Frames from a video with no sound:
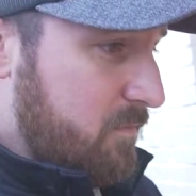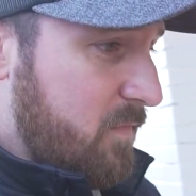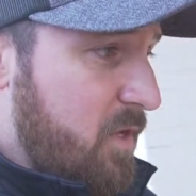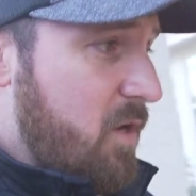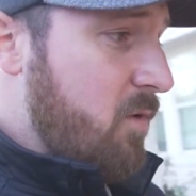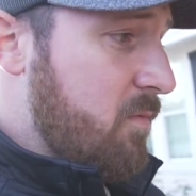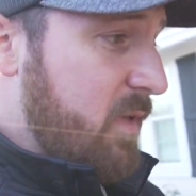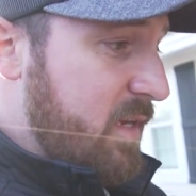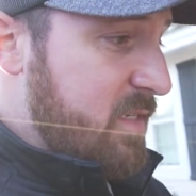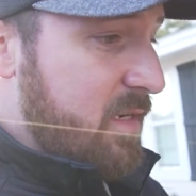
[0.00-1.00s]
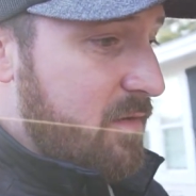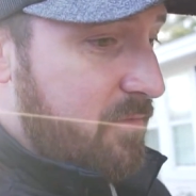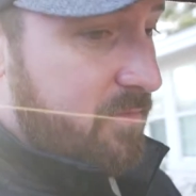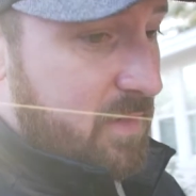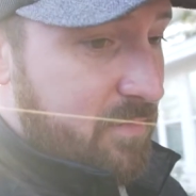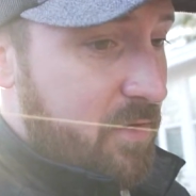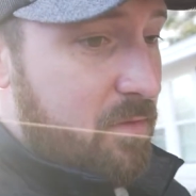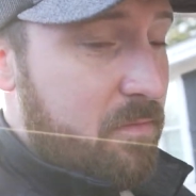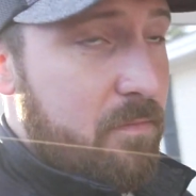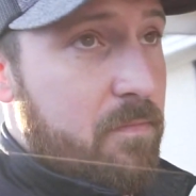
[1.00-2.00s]
You know, like I said, if
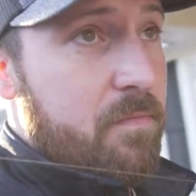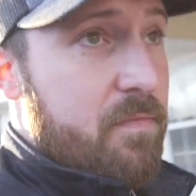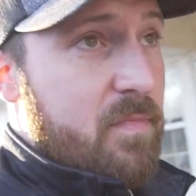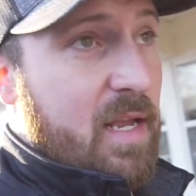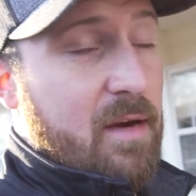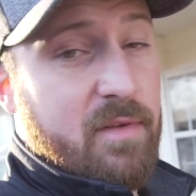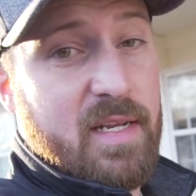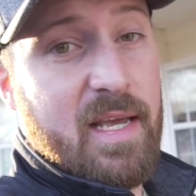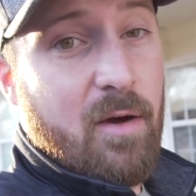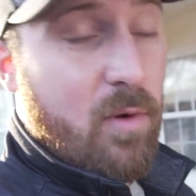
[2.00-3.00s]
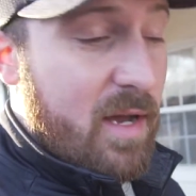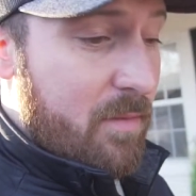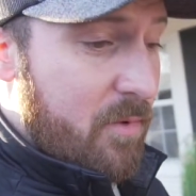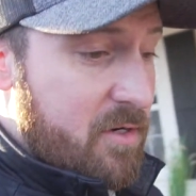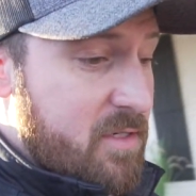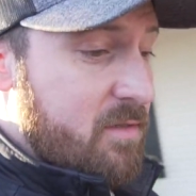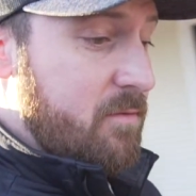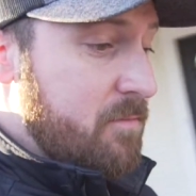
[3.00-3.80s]
you're kind of a DIY person,